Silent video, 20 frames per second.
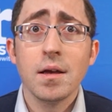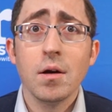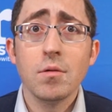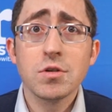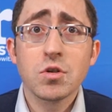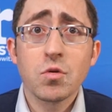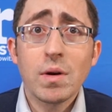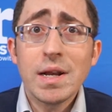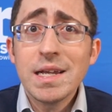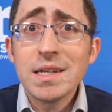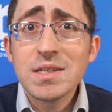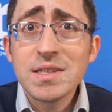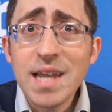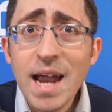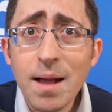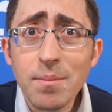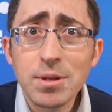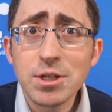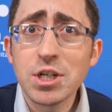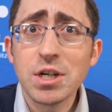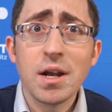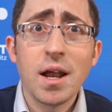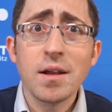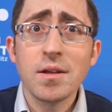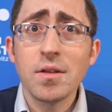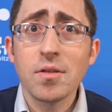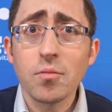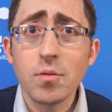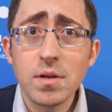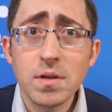It was already established in the
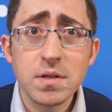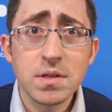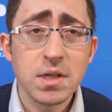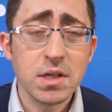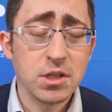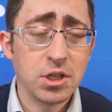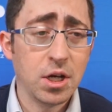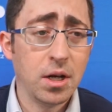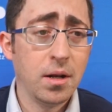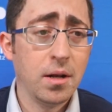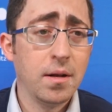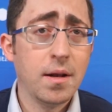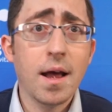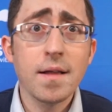93 decision.